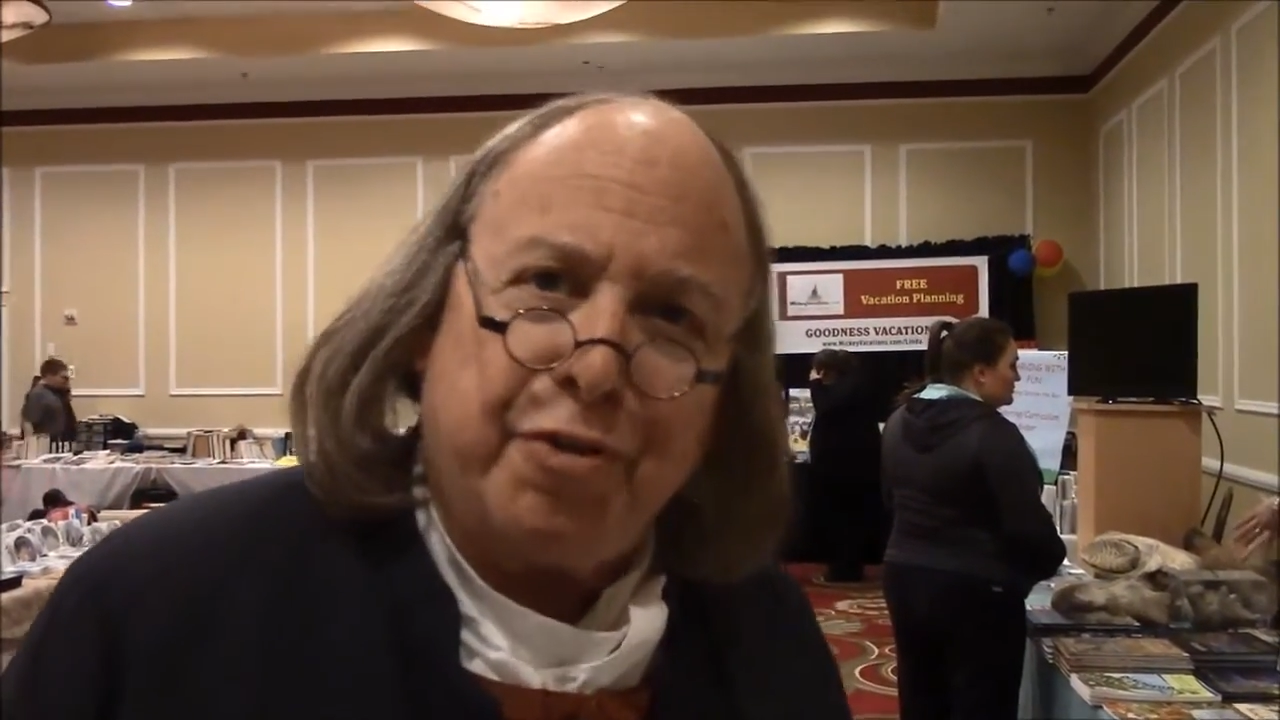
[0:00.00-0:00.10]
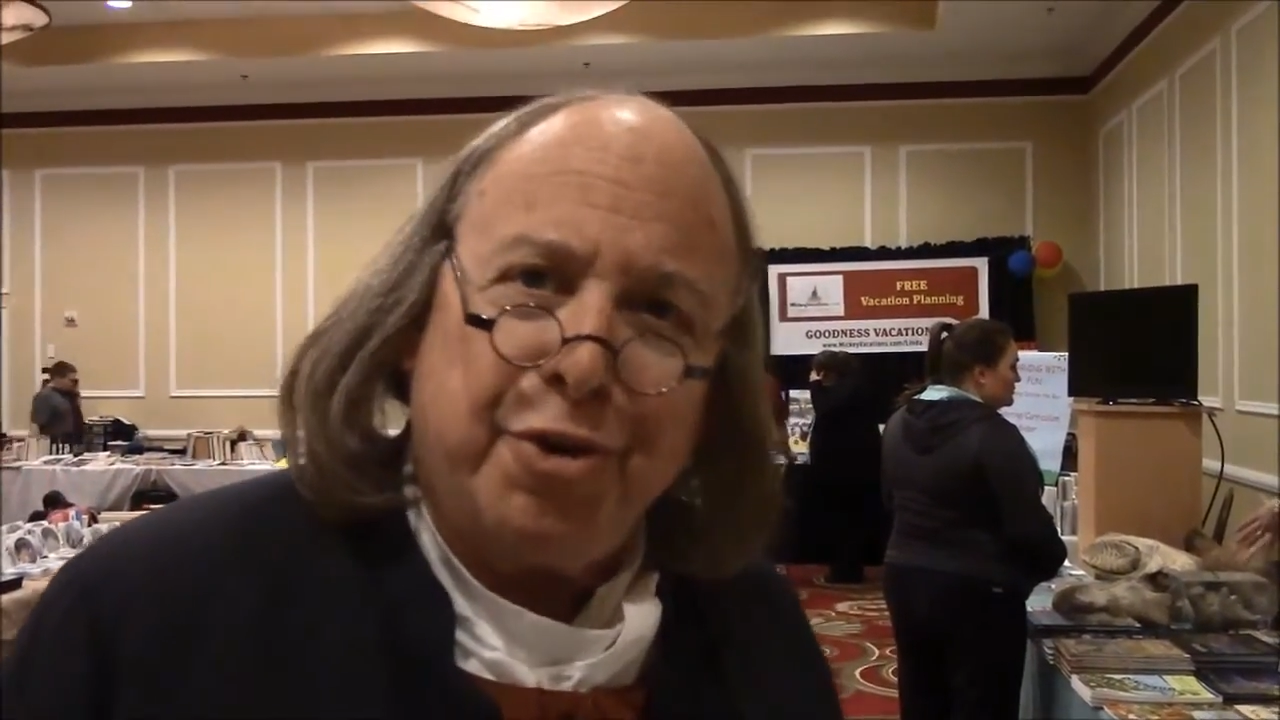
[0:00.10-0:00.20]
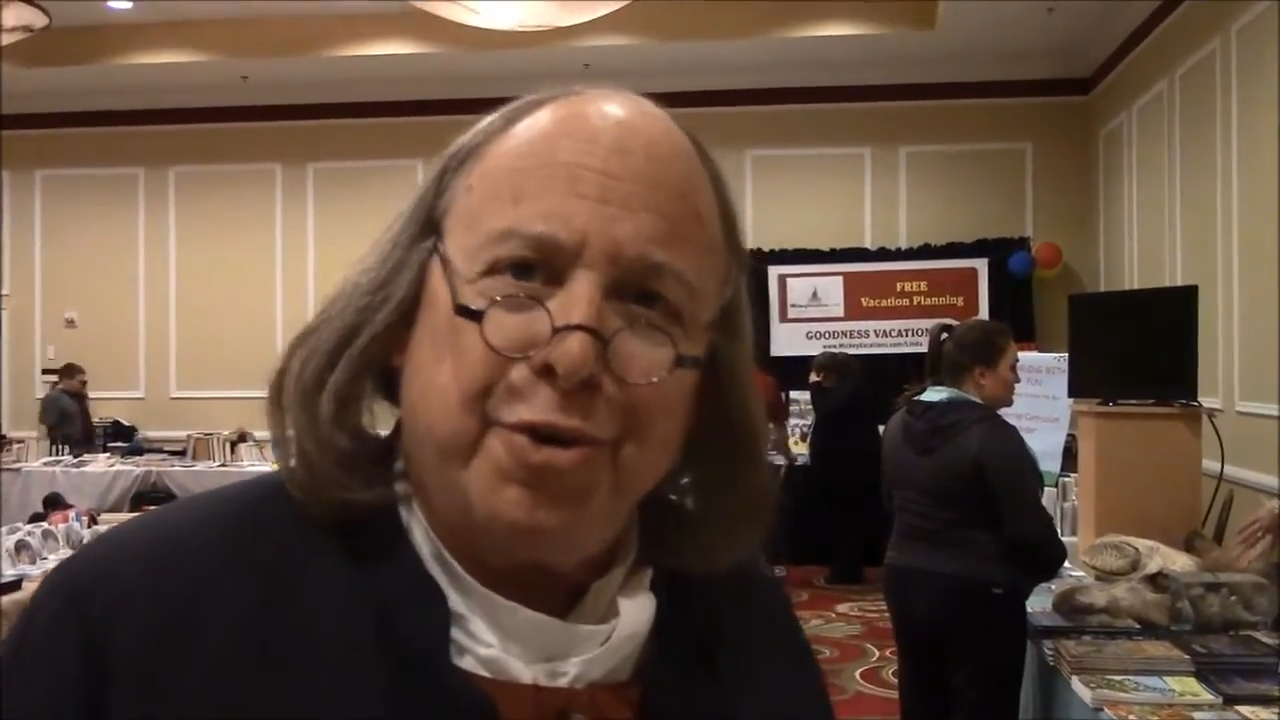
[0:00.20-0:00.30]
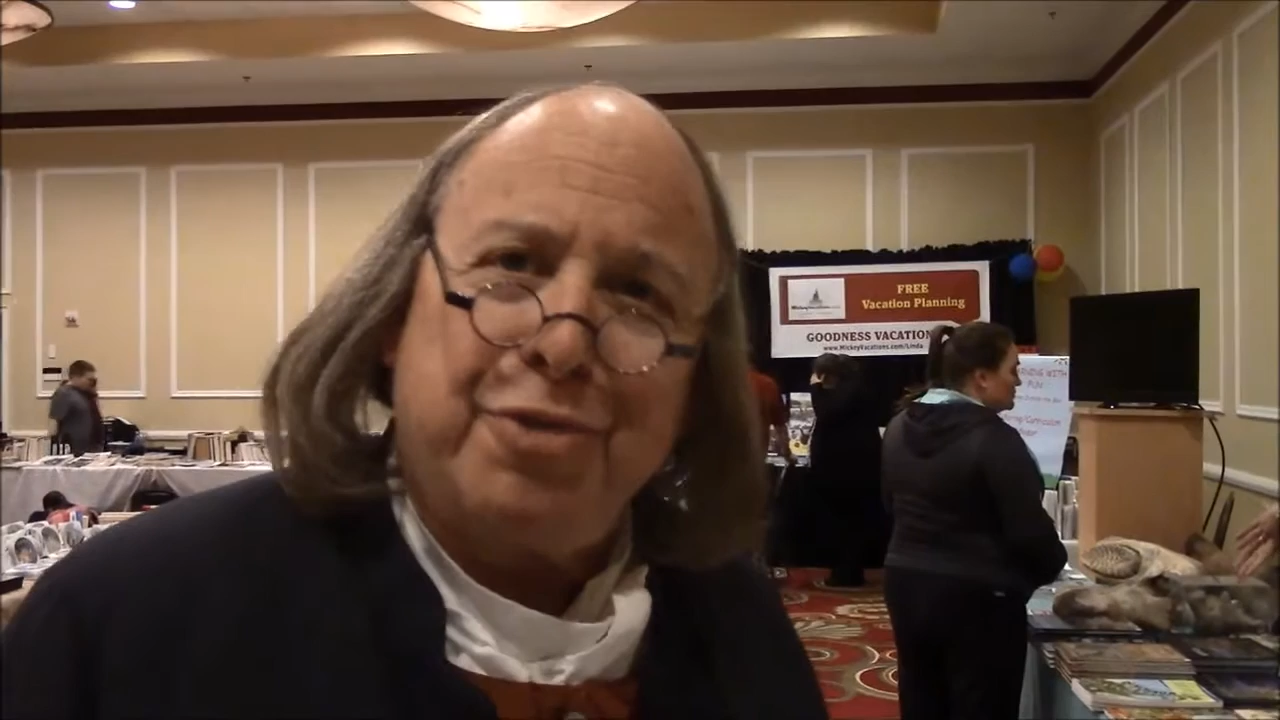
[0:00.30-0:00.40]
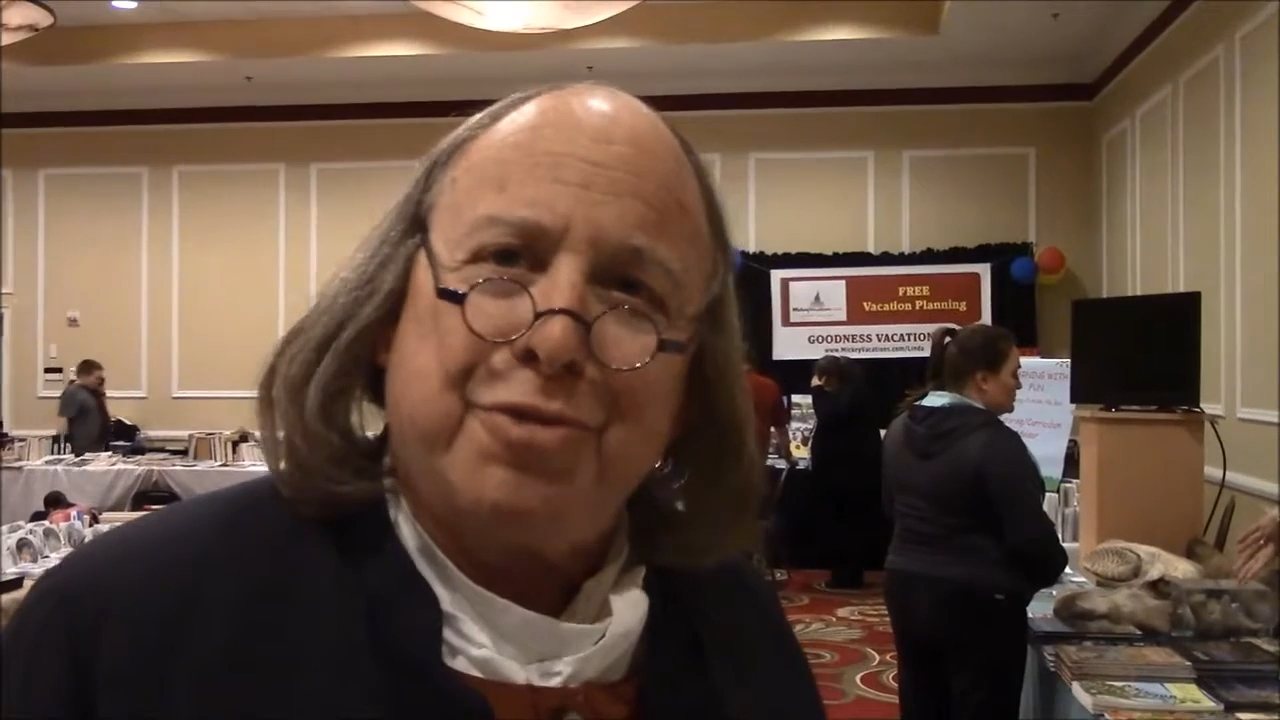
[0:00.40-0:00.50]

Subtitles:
for your interest.